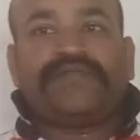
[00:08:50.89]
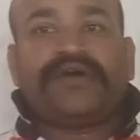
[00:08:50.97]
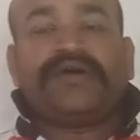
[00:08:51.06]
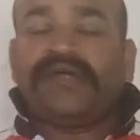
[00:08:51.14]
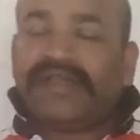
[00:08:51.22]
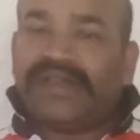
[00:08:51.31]

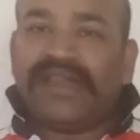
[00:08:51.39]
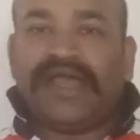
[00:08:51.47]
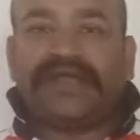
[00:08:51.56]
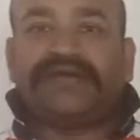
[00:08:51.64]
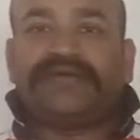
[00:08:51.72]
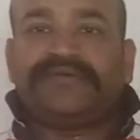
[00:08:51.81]

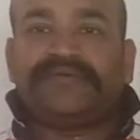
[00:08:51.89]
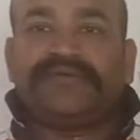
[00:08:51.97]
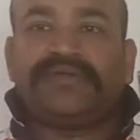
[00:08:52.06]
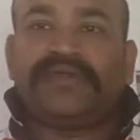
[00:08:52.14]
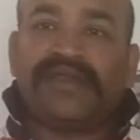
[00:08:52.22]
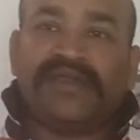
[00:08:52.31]
the
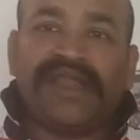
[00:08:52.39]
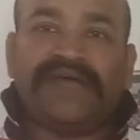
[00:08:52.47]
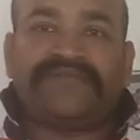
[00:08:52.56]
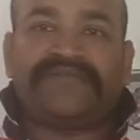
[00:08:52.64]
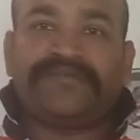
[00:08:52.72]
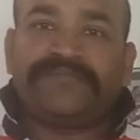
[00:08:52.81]

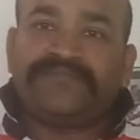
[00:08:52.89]
left.